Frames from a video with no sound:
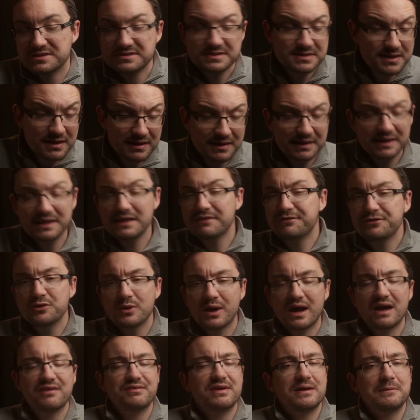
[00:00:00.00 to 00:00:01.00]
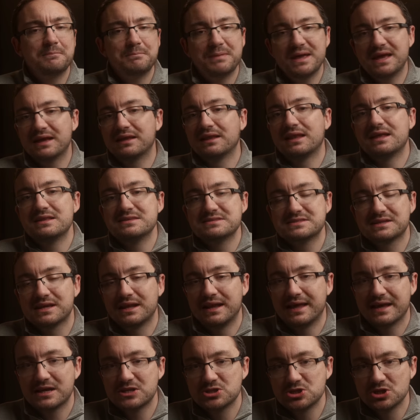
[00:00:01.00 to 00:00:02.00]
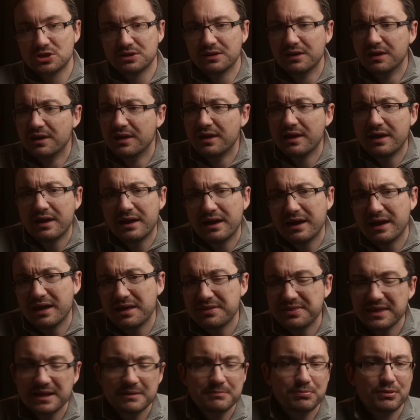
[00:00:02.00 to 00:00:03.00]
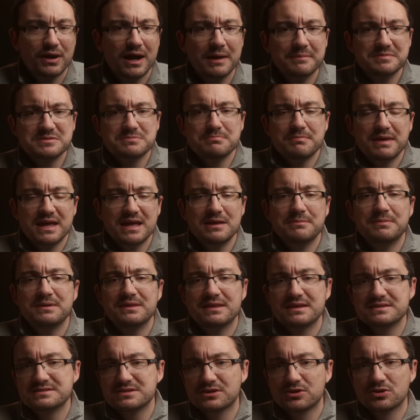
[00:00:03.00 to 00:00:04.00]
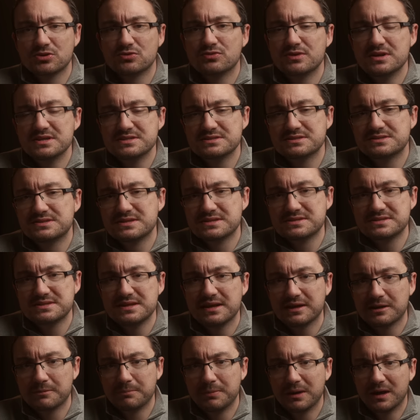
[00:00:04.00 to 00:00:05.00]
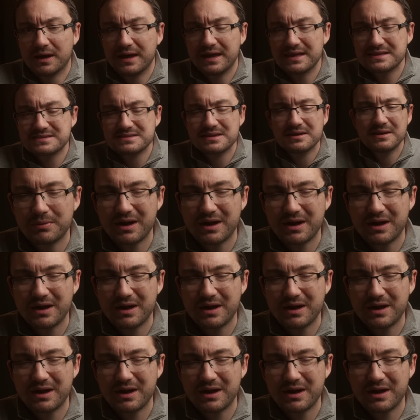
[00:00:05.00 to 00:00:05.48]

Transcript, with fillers: Certainly if you have a big lens collection, uh, then perhaps maybe there's a good reason to stick by it.